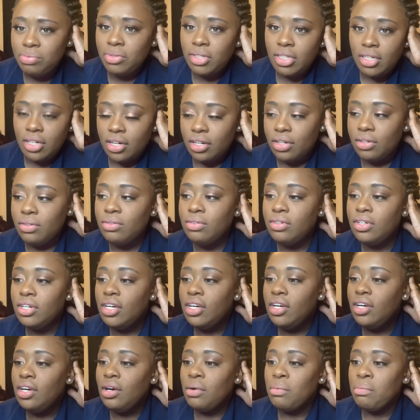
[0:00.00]
we know,
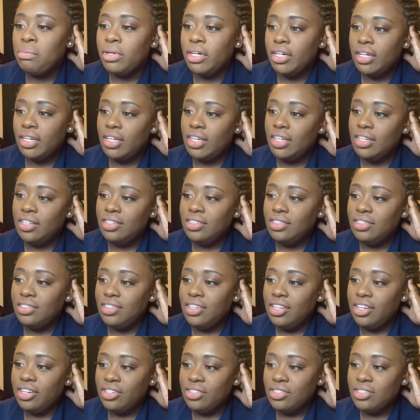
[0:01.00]
but
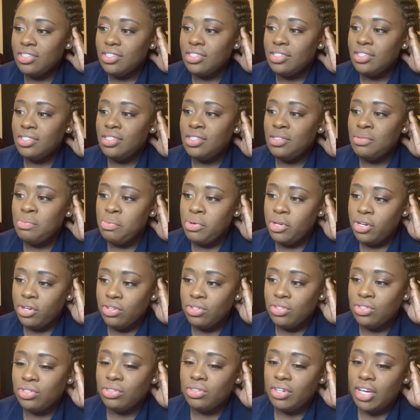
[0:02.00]
there's a
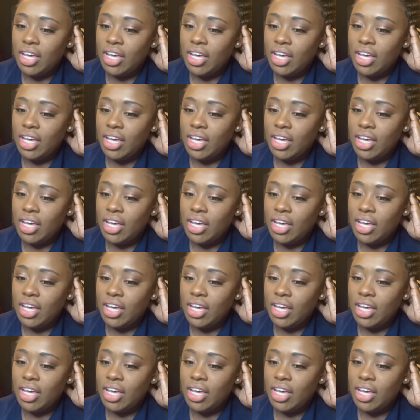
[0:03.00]
spiritual